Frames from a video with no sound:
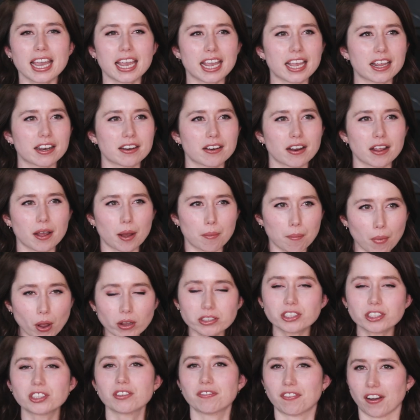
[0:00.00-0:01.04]
It
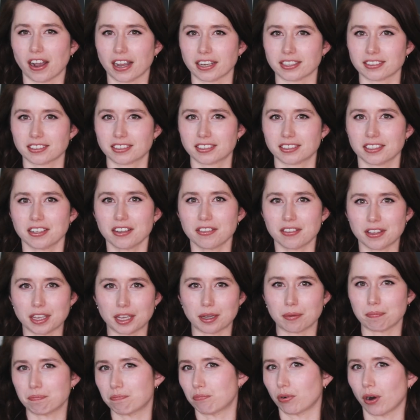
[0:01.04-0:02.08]
emulsifies
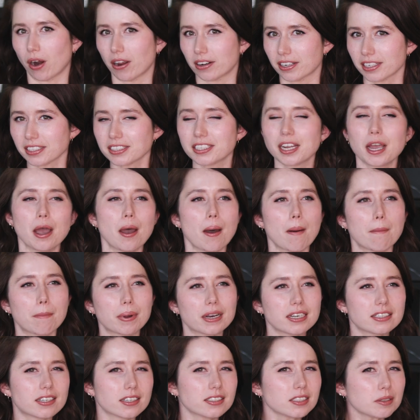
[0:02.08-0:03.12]
the product, but
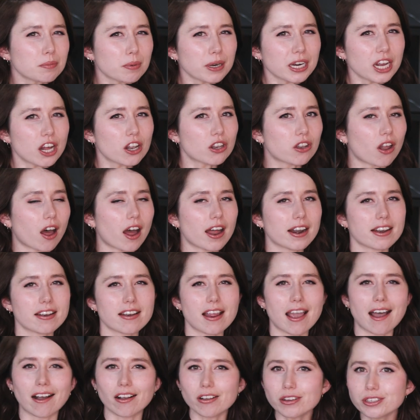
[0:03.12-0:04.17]
it doesn't bring a lot
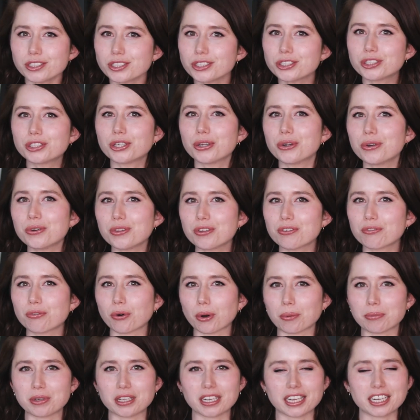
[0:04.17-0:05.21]
else to the
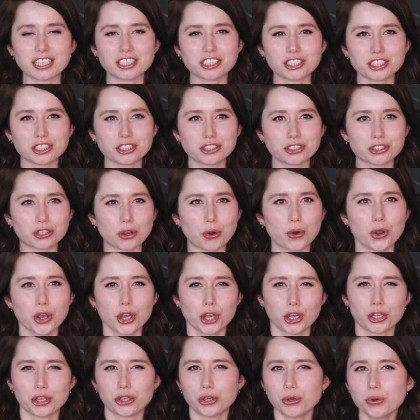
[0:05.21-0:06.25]
formulation, so
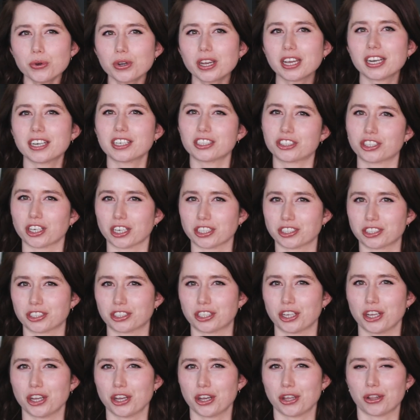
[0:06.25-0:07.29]
you can adjust
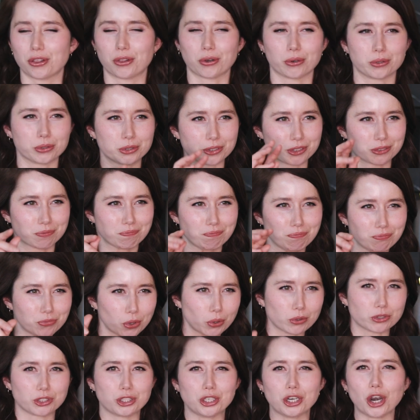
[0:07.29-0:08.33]
those,
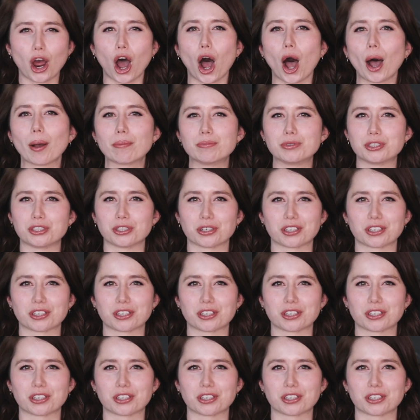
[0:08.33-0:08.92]
those knobs